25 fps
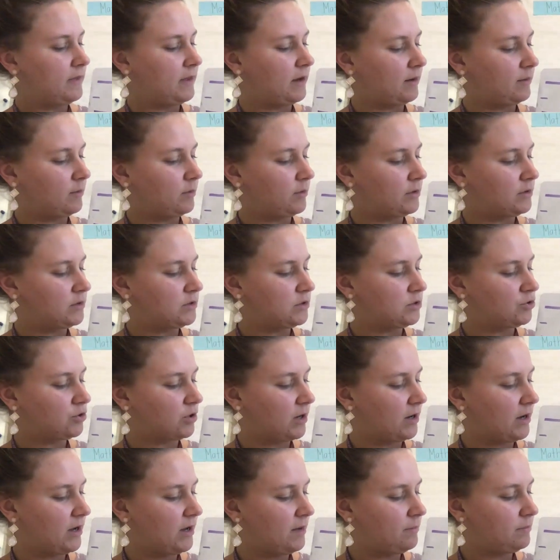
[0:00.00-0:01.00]
Then I'm going to
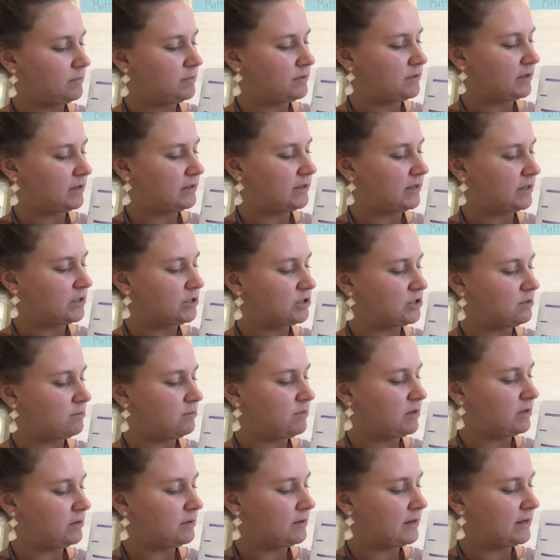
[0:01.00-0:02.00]
draw up till I touch the
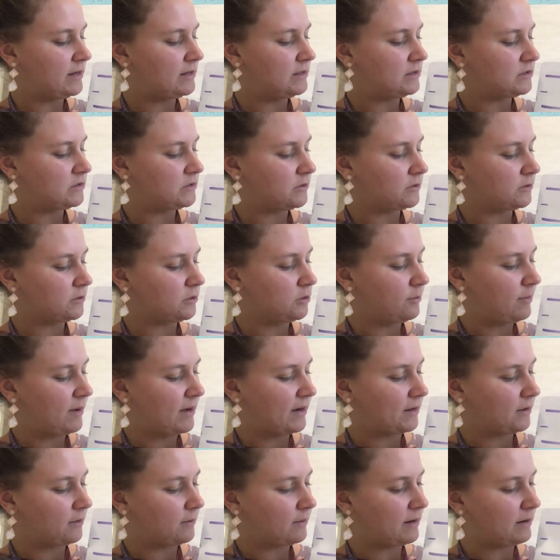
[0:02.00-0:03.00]
middle line, circle
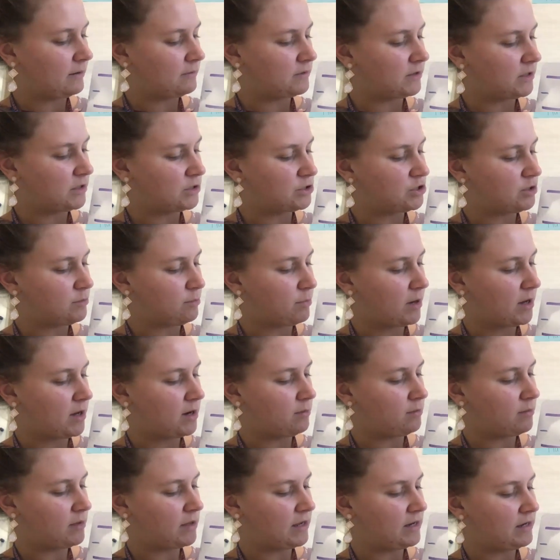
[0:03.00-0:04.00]
back around, touch the
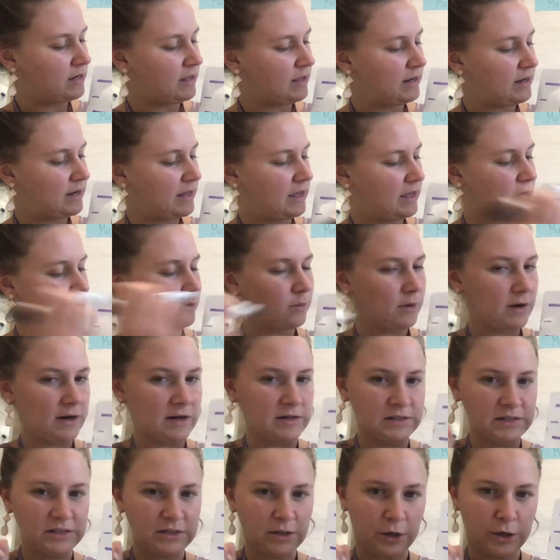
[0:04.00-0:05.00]
bottom line, and end where I
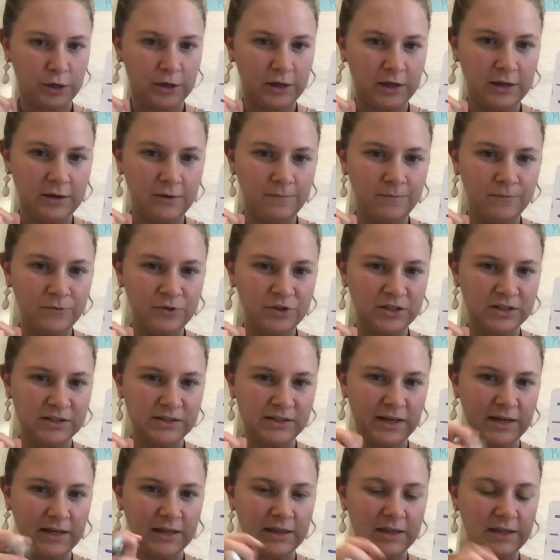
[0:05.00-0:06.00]
started, just
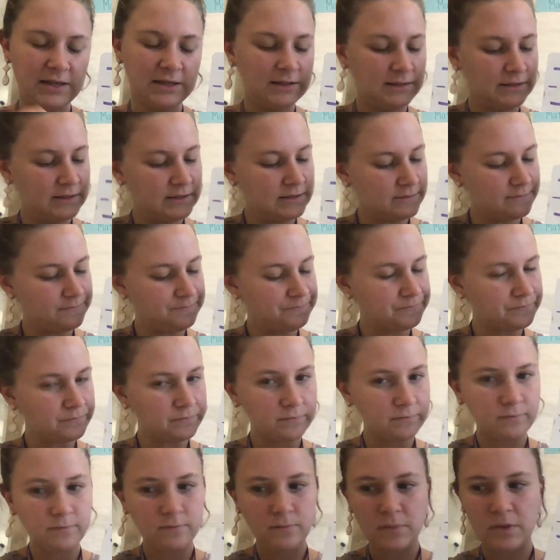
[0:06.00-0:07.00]
like this.
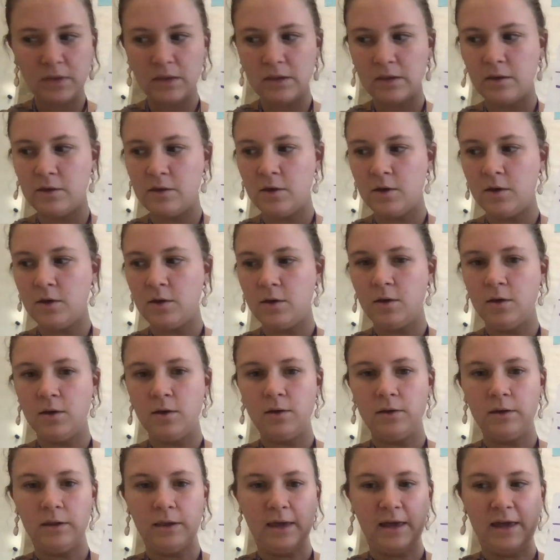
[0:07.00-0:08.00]

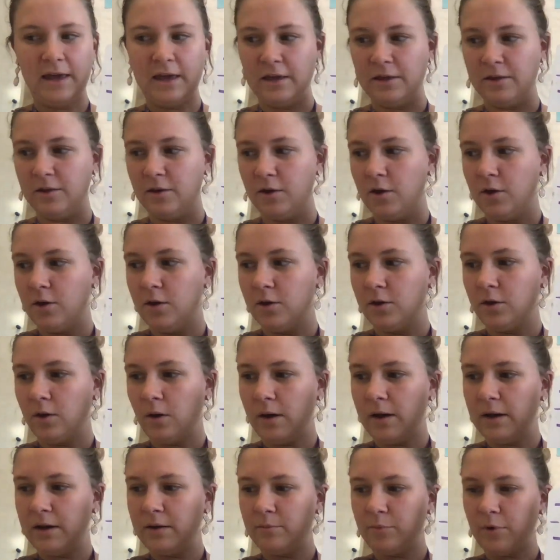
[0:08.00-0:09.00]
Okay, go
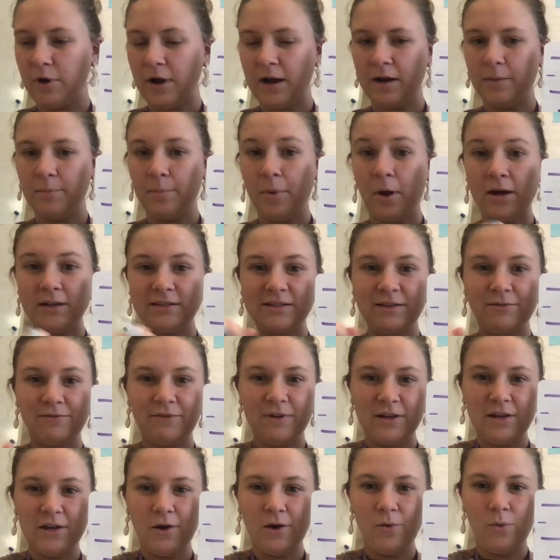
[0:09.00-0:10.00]
ahead and pause the
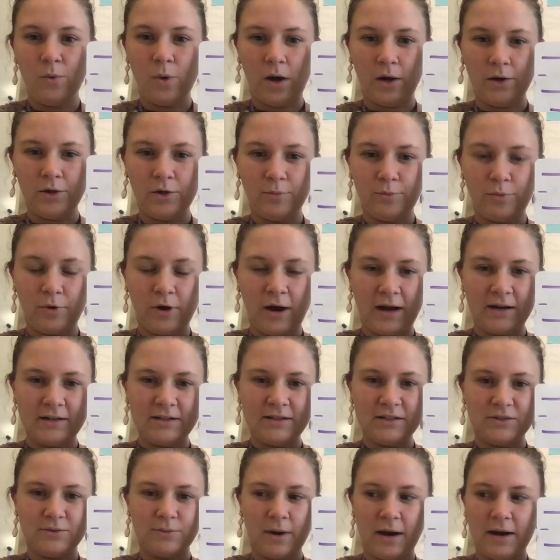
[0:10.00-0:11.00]
video while you
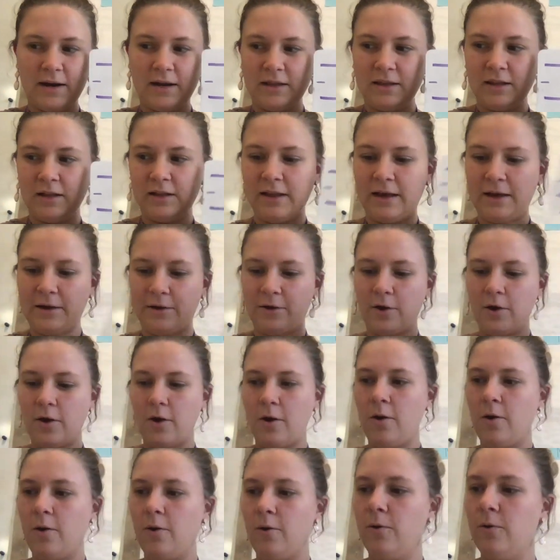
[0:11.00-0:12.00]
practice writing the letter
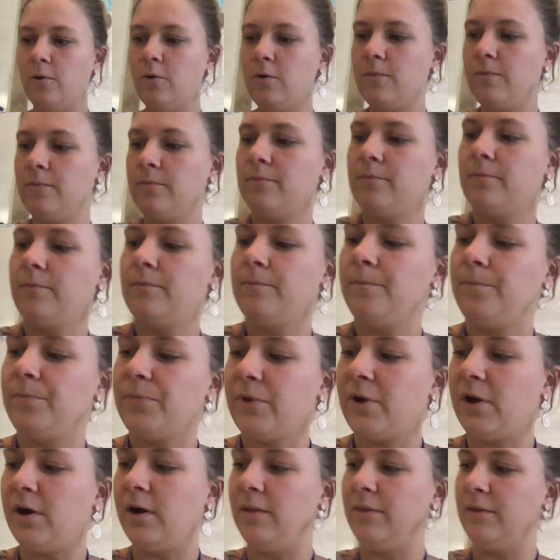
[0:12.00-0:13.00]
O
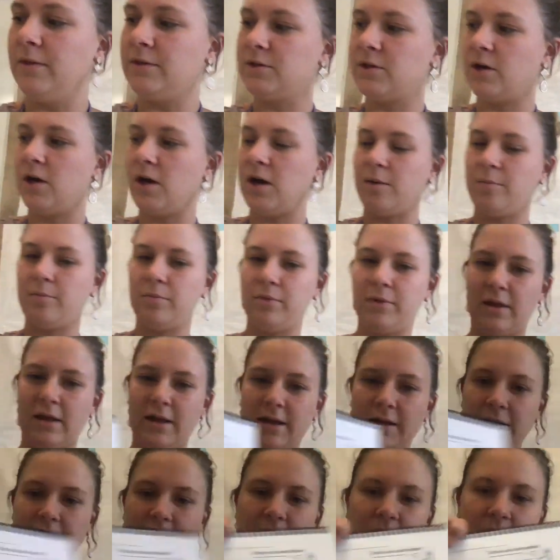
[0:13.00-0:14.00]
on the top
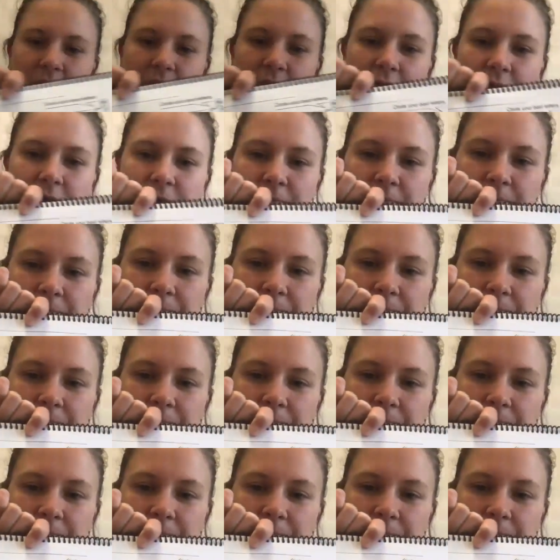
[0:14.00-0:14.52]
line here.